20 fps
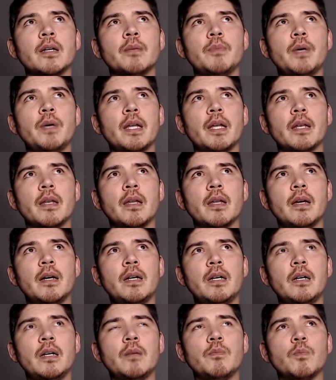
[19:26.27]
but
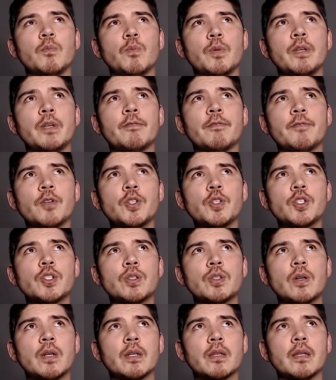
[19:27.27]
um, when you first
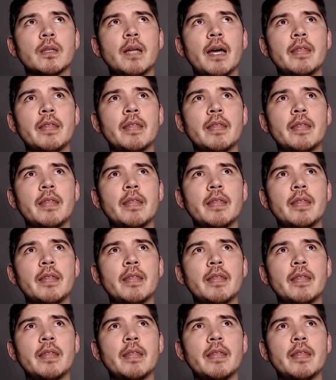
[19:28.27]
start,